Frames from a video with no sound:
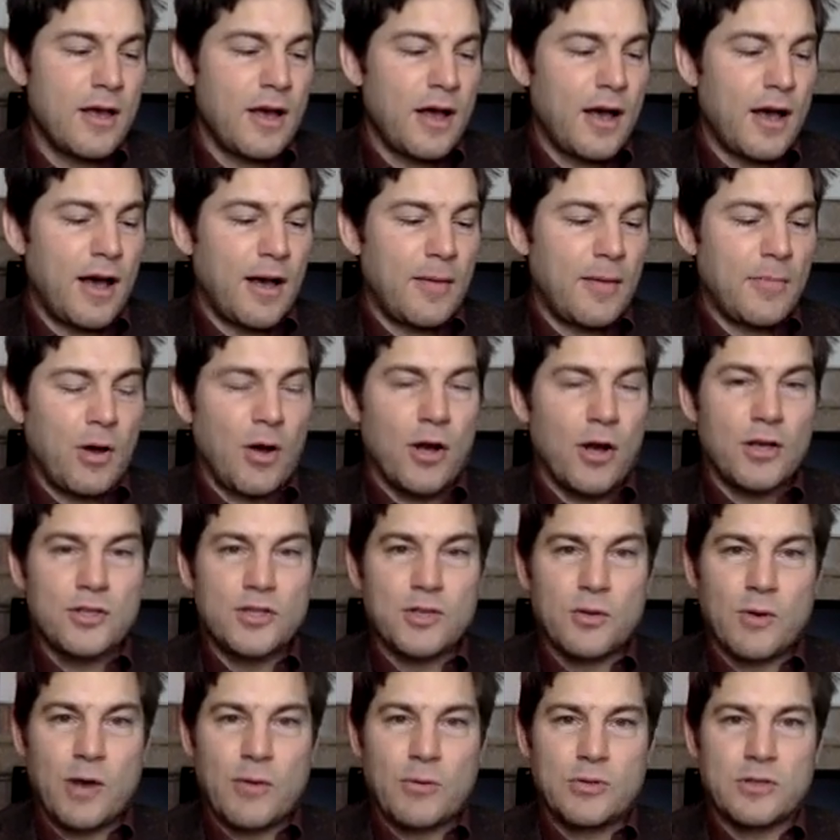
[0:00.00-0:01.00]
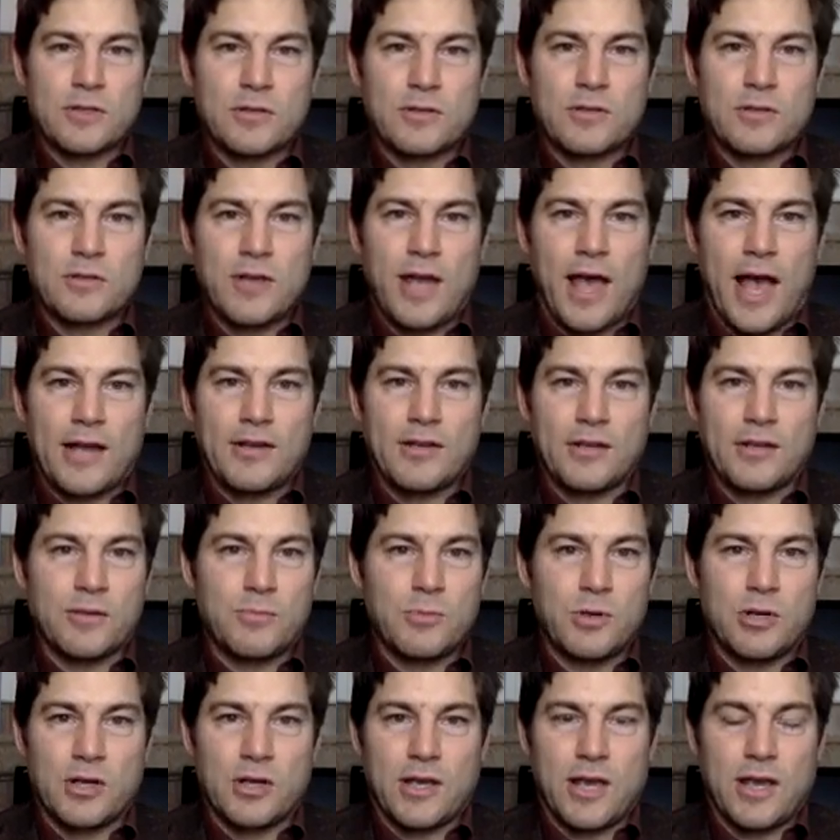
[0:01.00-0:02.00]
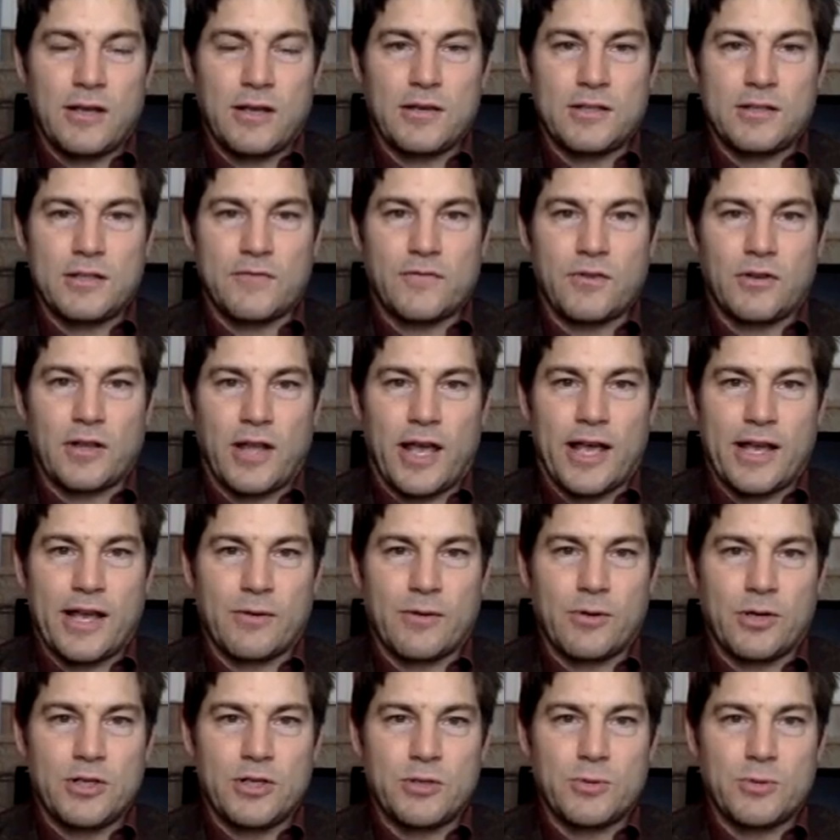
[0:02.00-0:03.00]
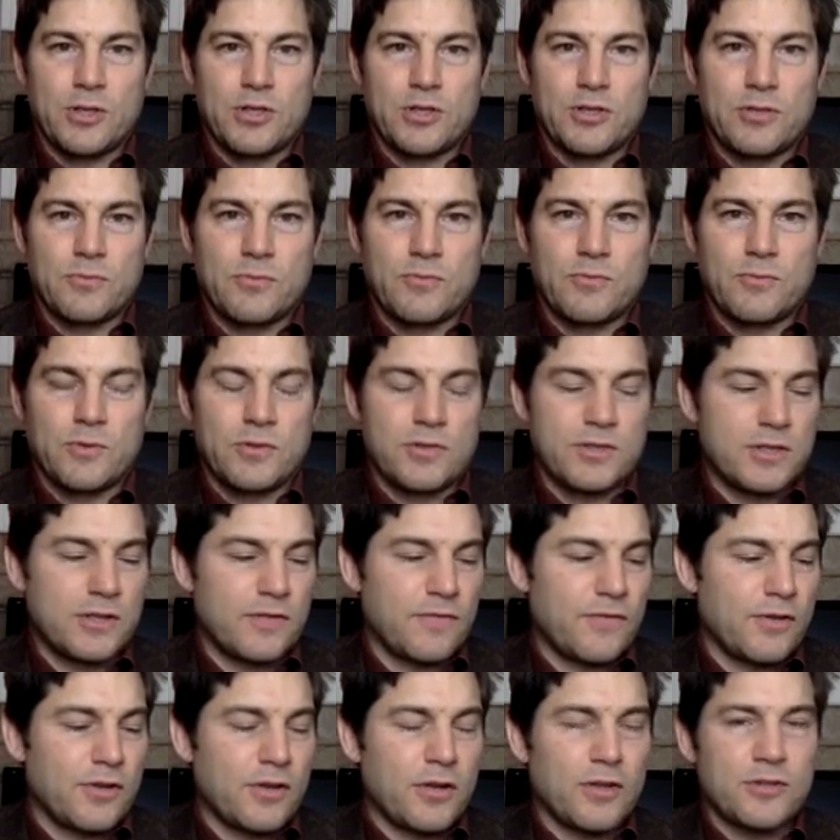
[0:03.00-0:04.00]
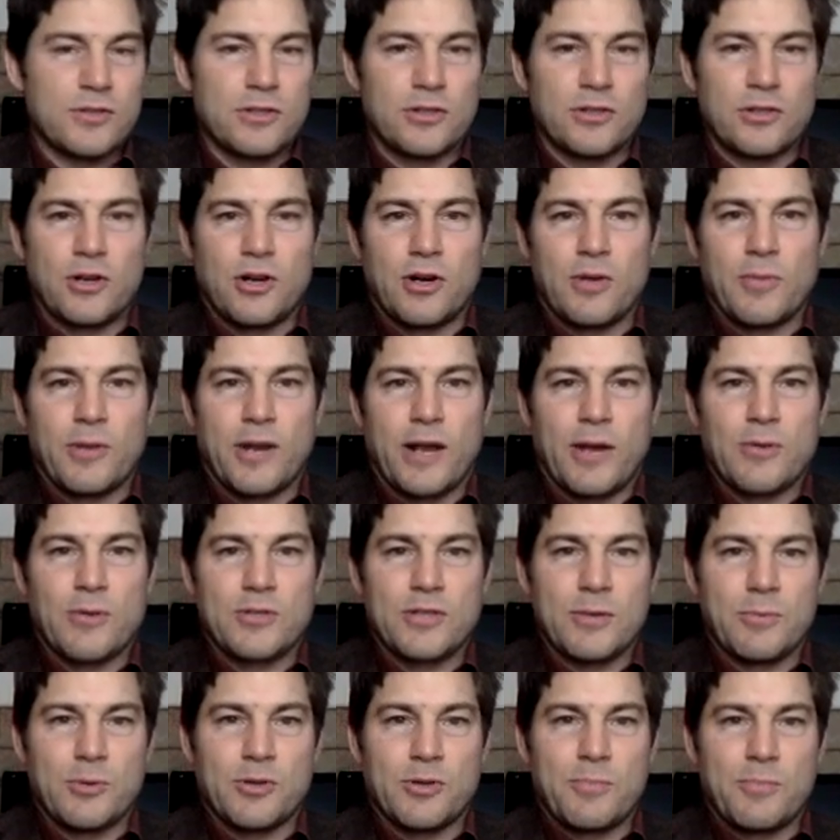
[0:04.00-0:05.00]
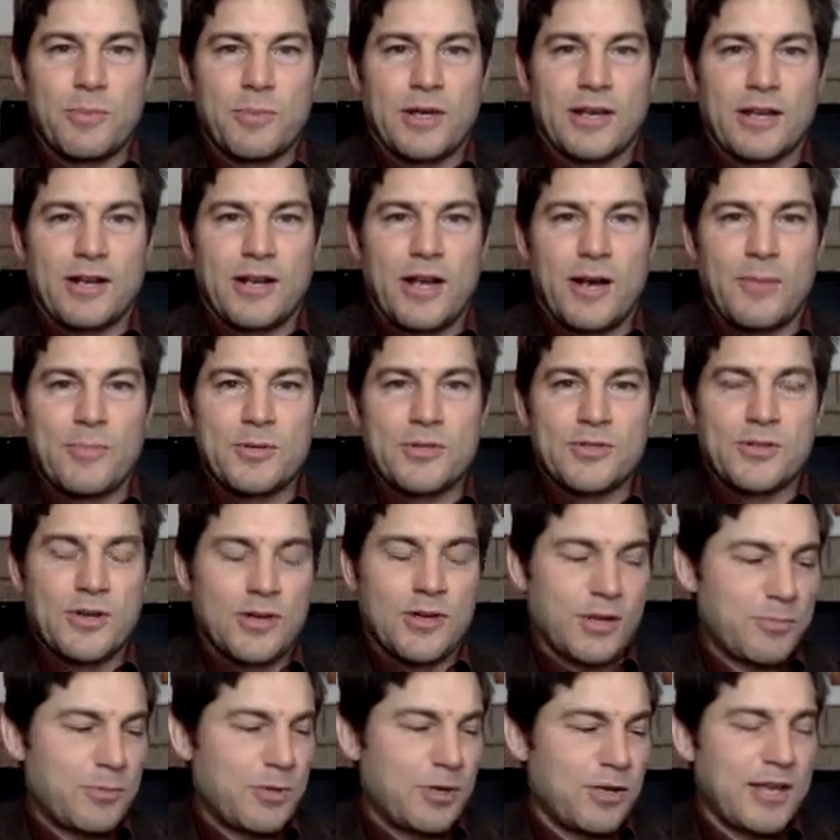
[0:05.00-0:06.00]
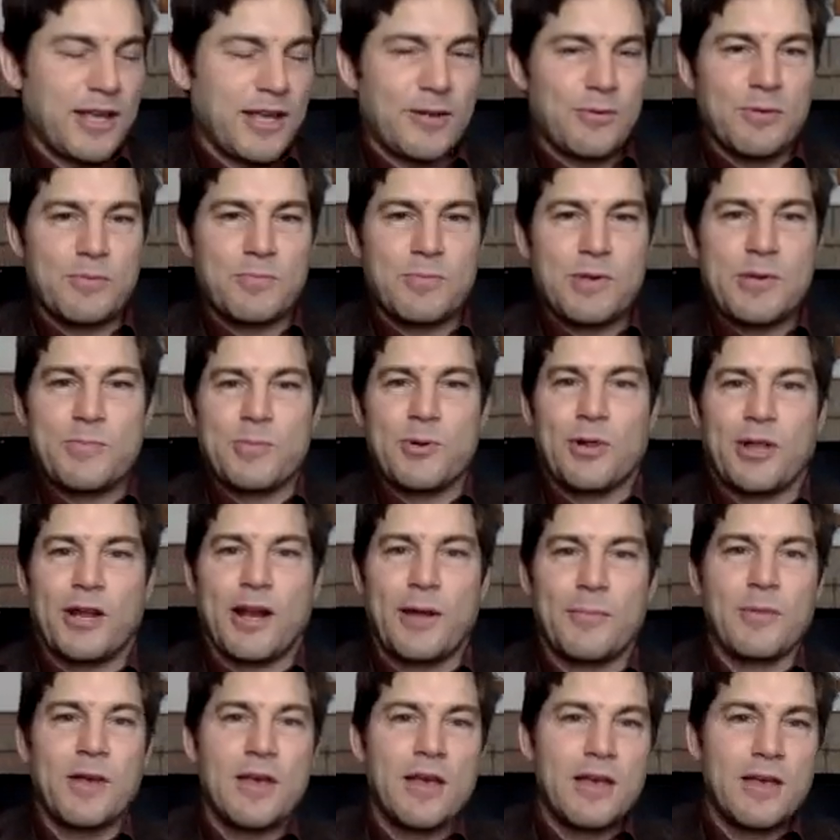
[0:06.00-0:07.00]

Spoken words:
Also, I was had to communicate in a different language, which was difficult to learn, but I was able to pick it up and start communicating with people. And I'm